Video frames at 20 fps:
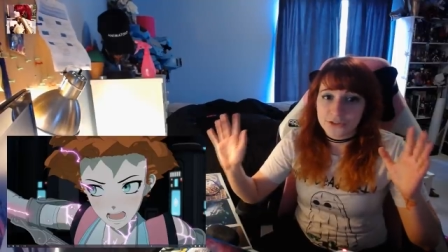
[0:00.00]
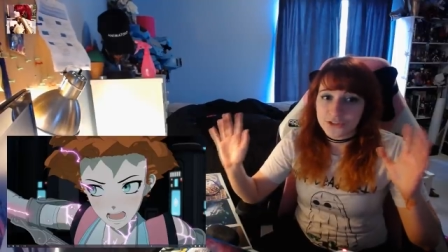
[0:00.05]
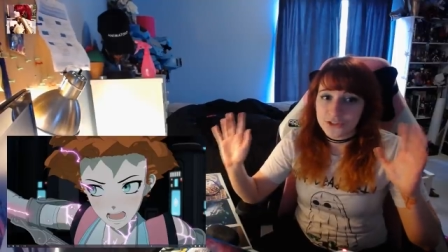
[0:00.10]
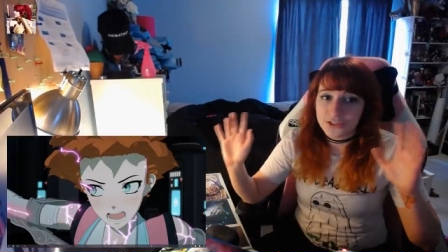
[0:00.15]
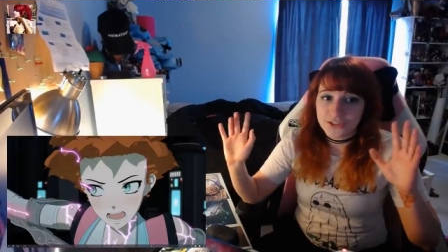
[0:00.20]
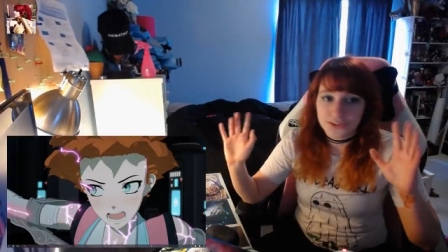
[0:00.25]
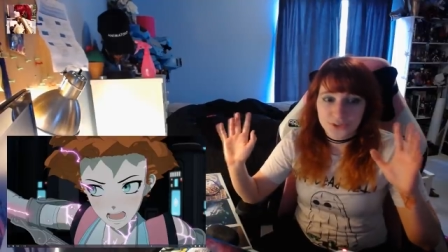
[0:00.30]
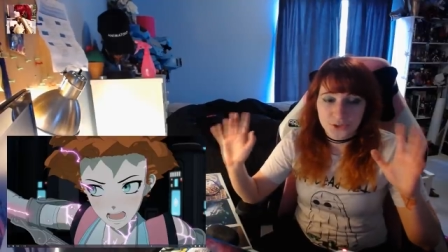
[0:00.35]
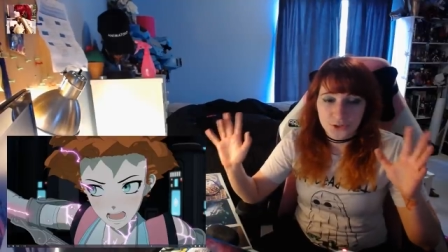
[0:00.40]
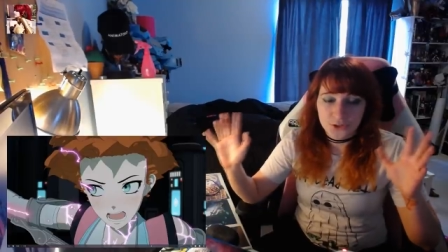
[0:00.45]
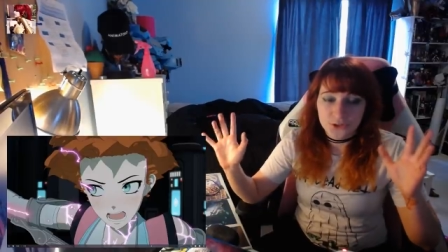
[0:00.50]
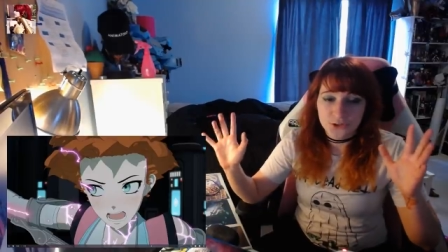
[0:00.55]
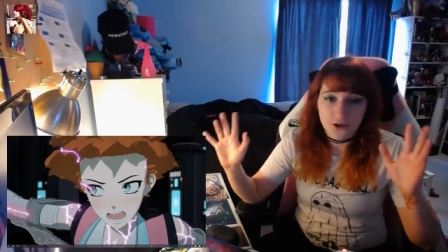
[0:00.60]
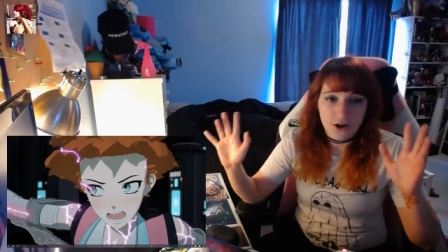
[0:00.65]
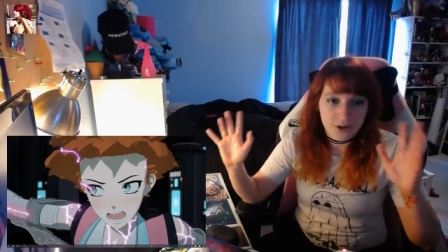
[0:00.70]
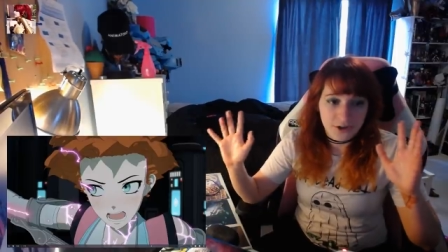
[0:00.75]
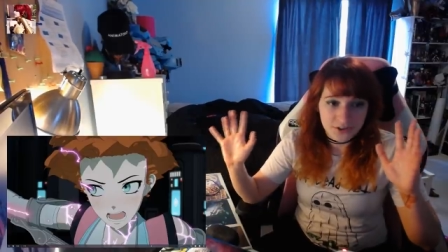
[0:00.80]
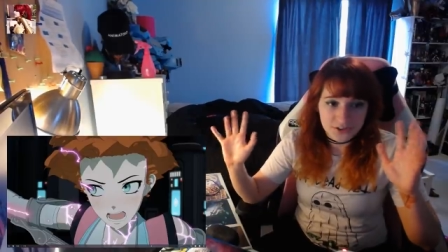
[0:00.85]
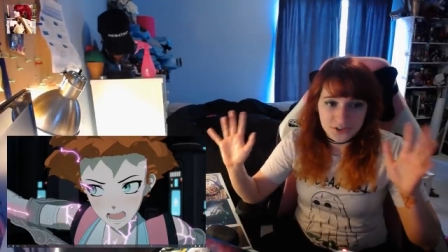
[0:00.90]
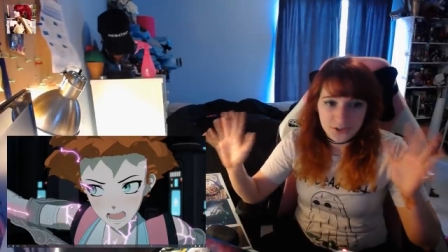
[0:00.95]
She's so
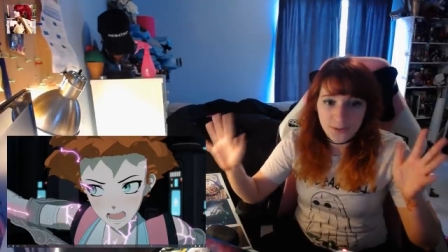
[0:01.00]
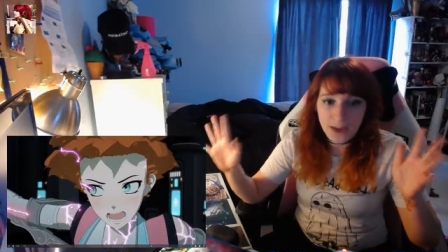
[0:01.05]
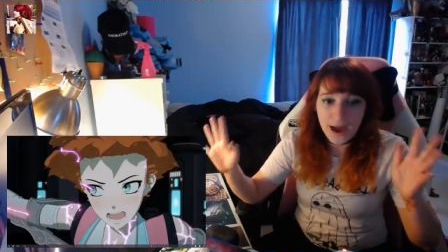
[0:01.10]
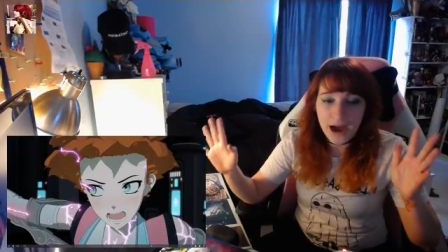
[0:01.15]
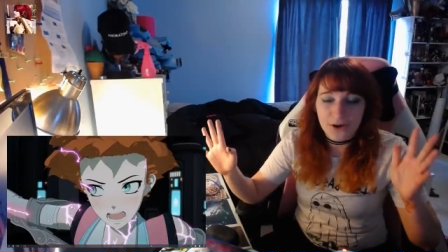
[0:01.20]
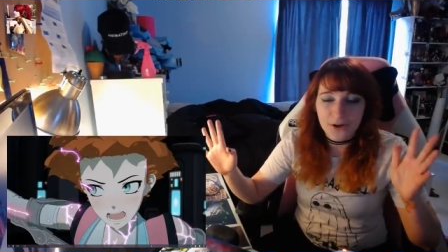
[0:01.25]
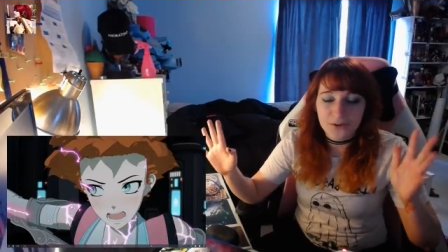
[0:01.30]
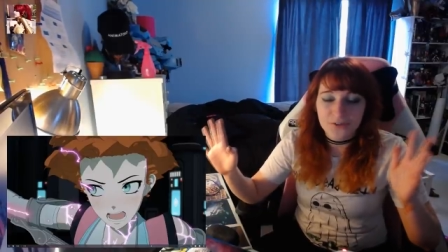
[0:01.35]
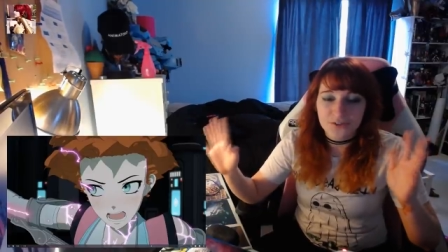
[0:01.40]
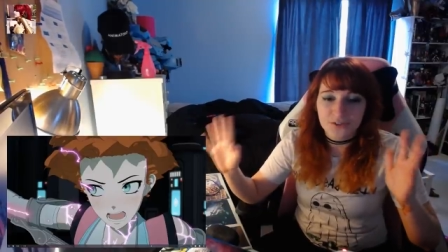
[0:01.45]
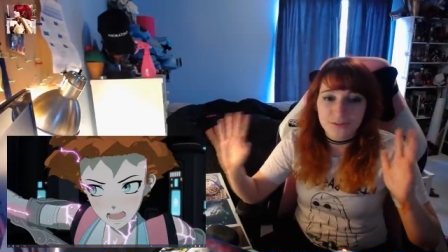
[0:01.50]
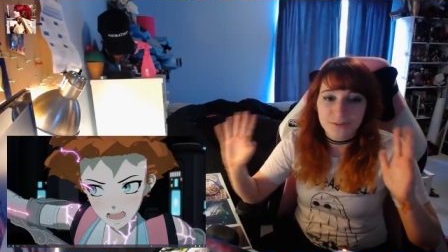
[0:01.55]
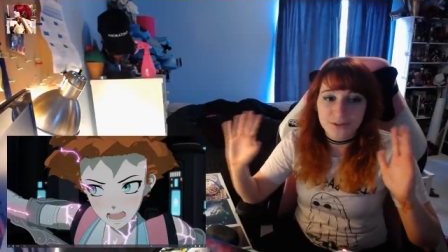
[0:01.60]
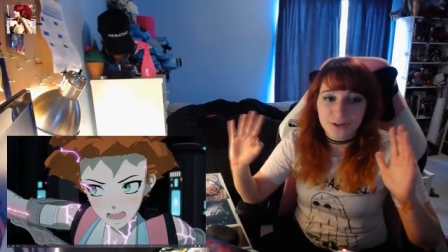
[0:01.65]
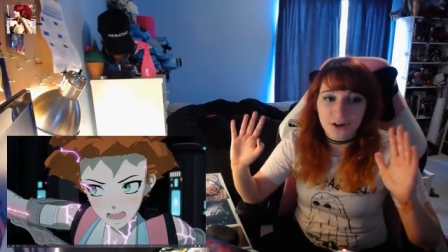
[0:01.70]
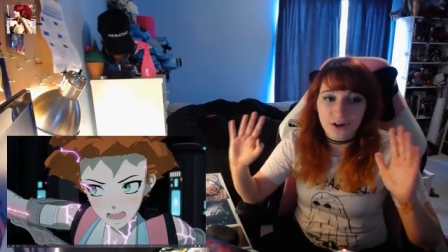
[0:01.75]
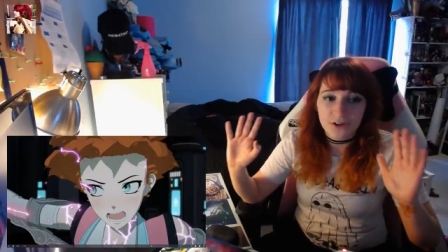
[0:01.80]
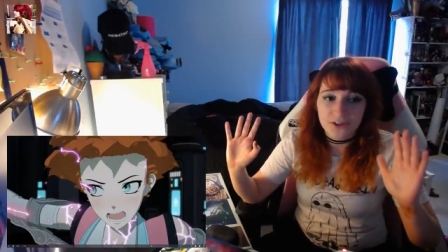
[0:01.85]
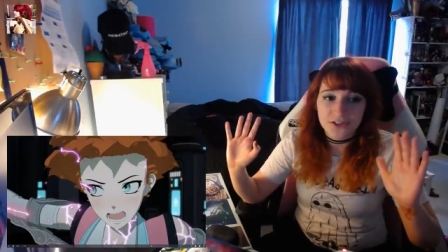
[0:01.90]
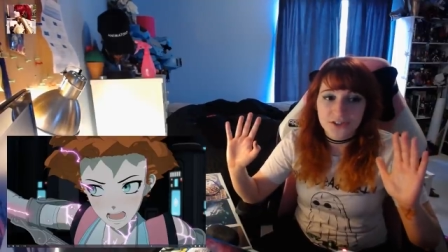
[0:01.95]
strong and so powerful, but
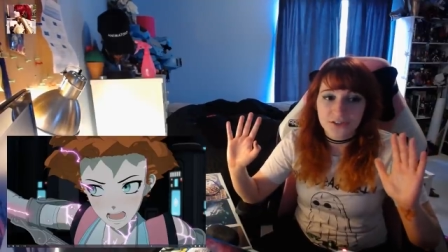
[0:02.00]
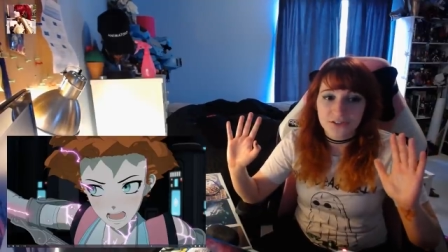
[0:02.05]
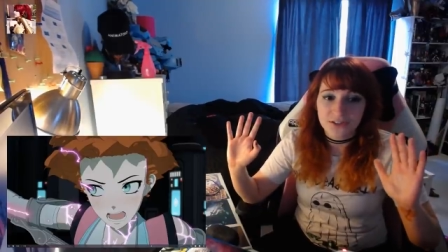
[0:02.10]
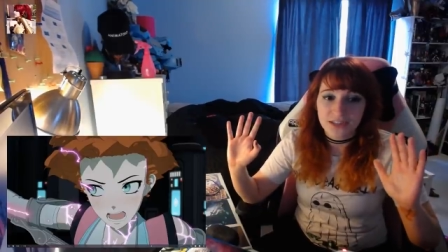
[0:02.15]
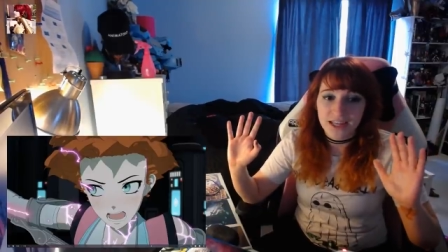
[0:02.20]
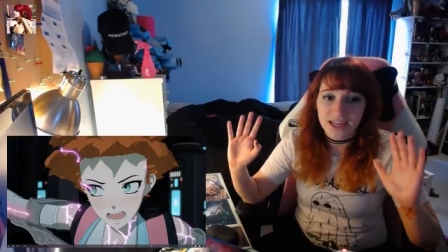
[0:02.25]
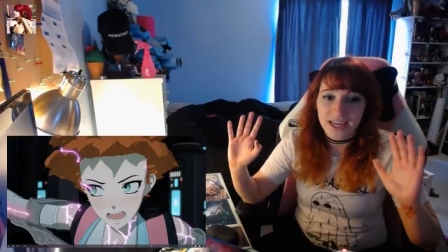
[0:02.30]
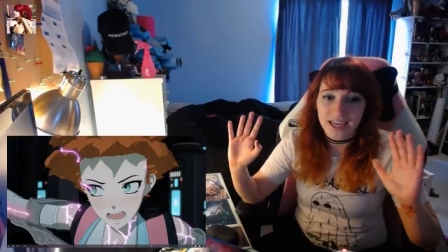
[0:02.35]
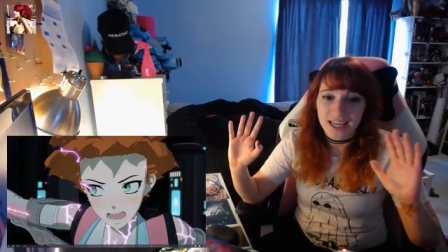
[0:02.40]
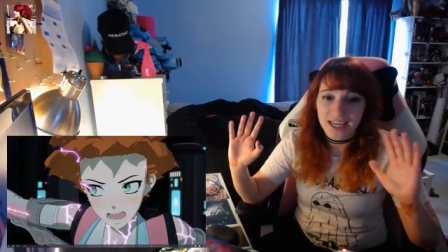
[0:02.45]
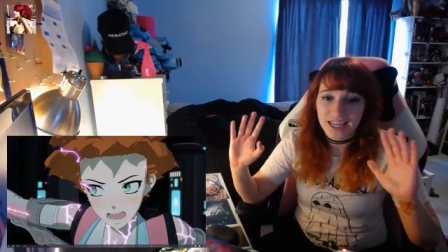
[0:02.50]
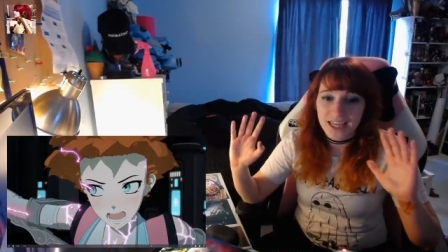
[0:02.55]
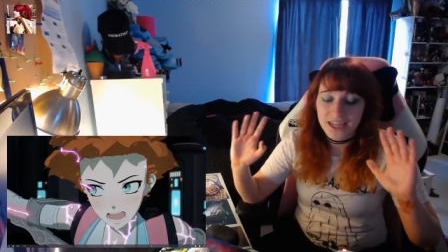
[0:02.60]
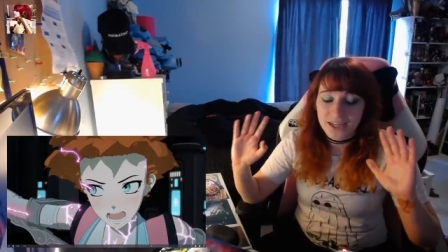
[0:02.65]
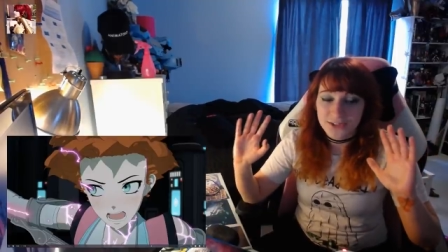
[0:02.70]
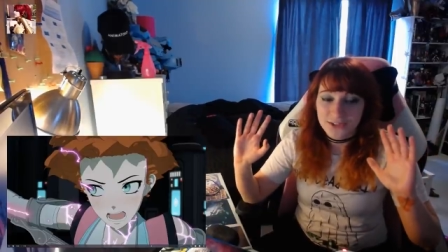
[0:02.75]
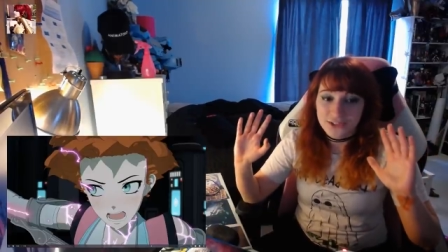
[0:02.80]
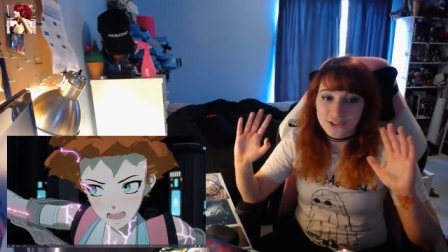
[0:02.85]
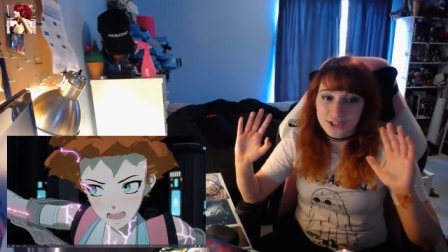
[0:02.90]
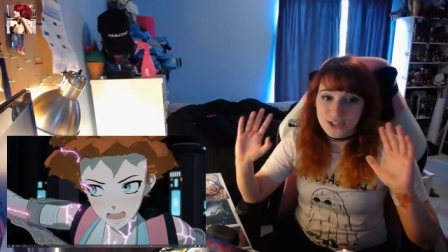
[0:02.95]
also like
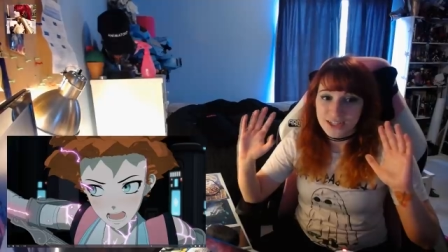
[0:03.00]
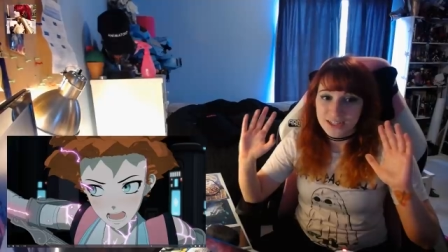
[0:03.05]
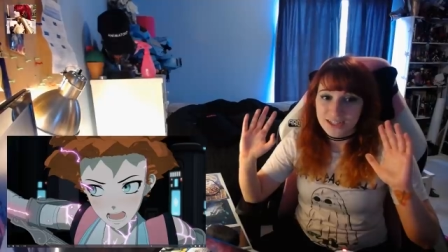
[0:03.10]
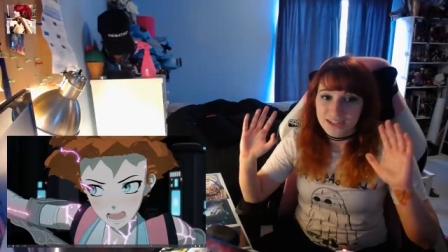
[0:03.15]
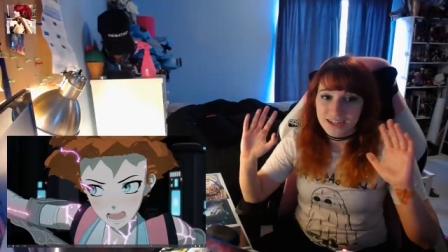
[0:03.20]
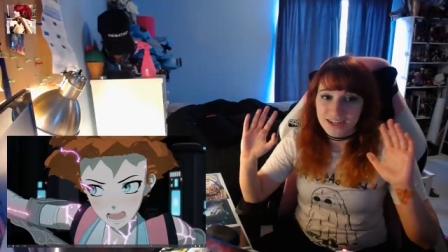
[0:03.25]
she